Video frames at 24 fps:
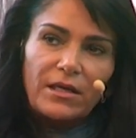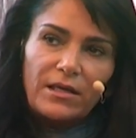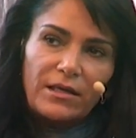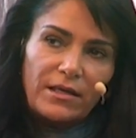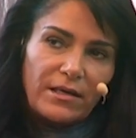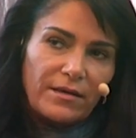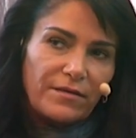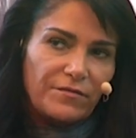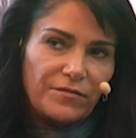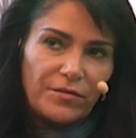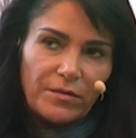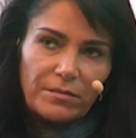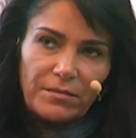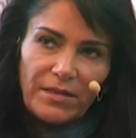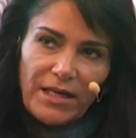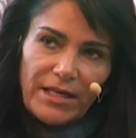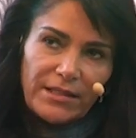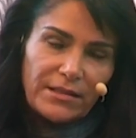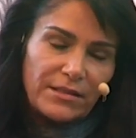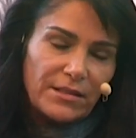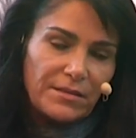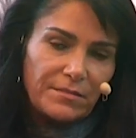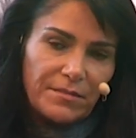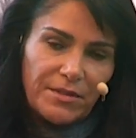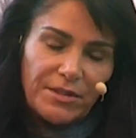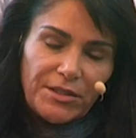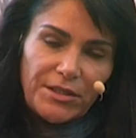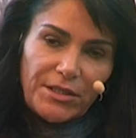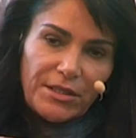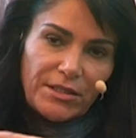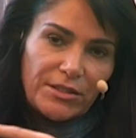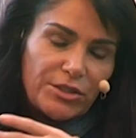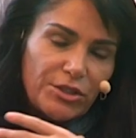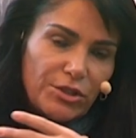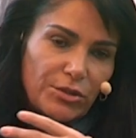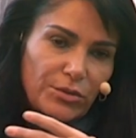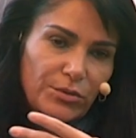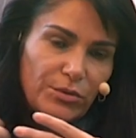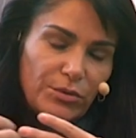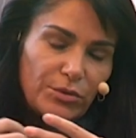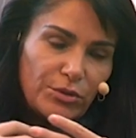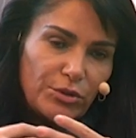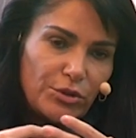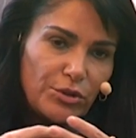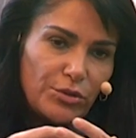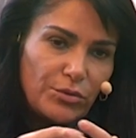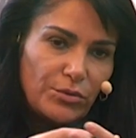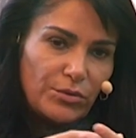like from Latin America
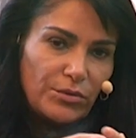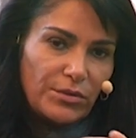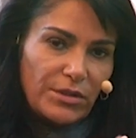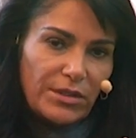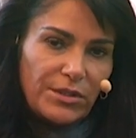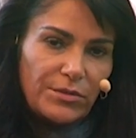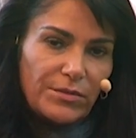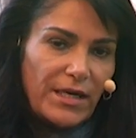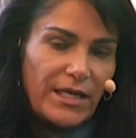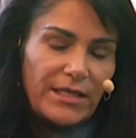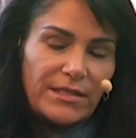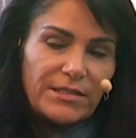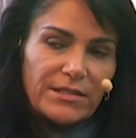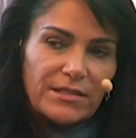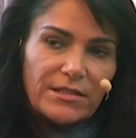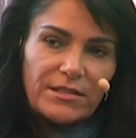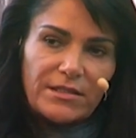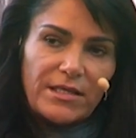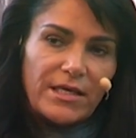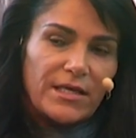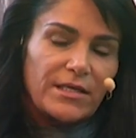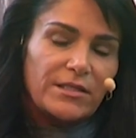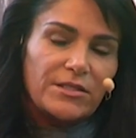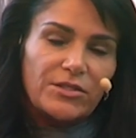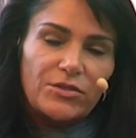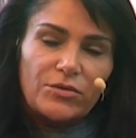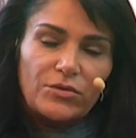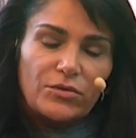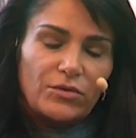to the United States,